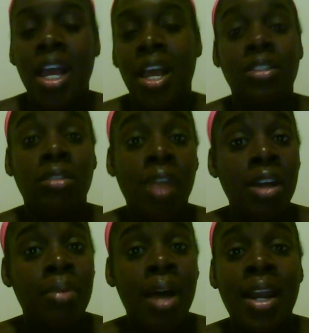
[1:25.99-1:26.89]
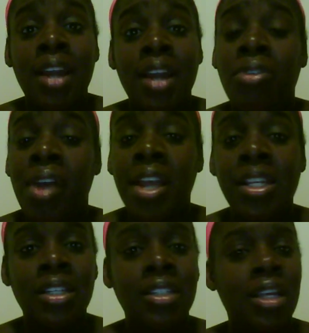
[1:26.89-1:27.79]
and surrounded by a lot of
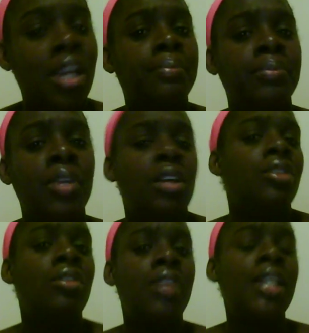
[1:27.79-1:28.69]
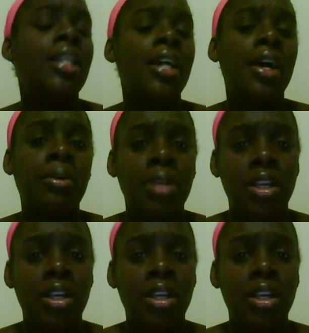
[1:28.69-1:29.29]
craziness, and they need help.